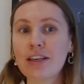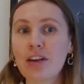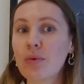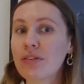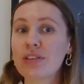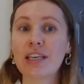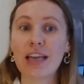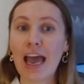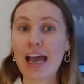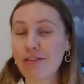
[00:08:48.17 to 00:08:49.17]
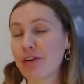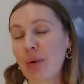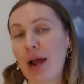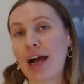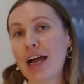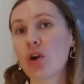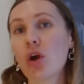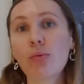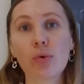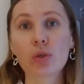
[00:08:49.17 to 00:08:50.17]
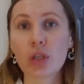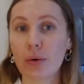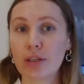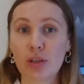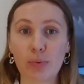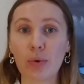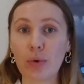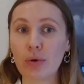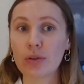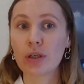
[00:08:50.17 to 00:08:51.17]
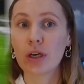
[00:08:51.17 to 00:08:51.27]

it and we've seen it everywhere, and no more so in sport,